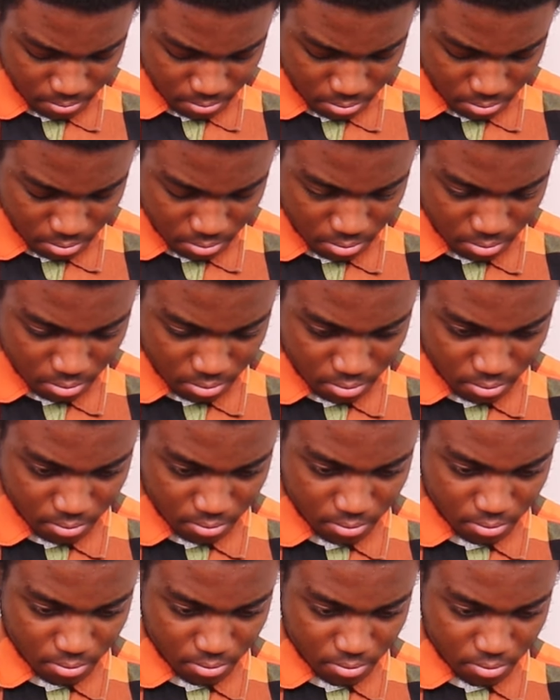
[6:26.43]

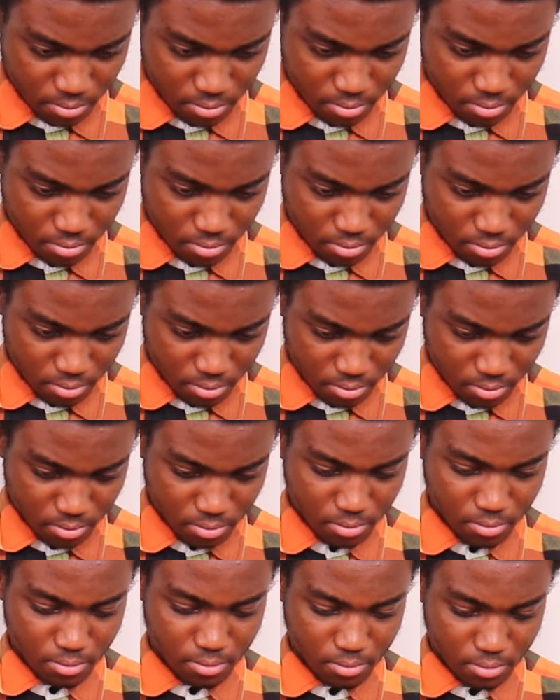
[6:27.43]

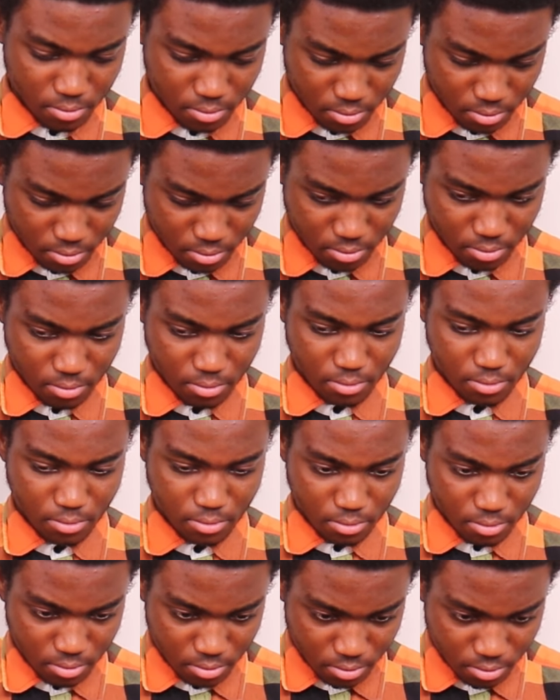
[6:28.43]

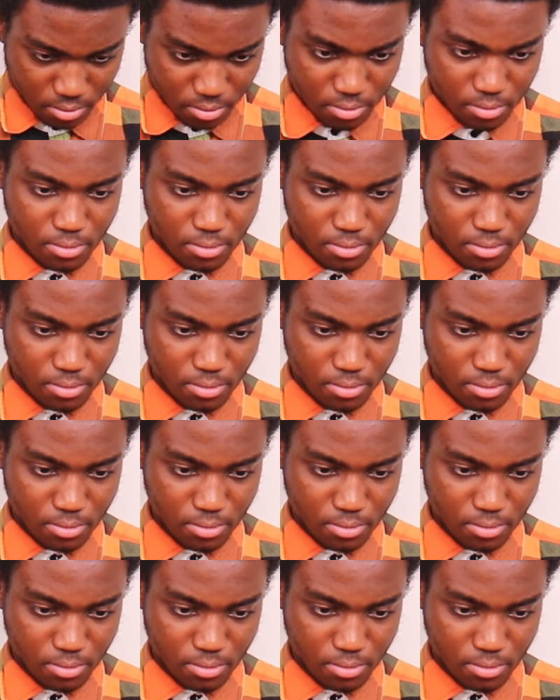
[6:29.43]
Nobody speaks.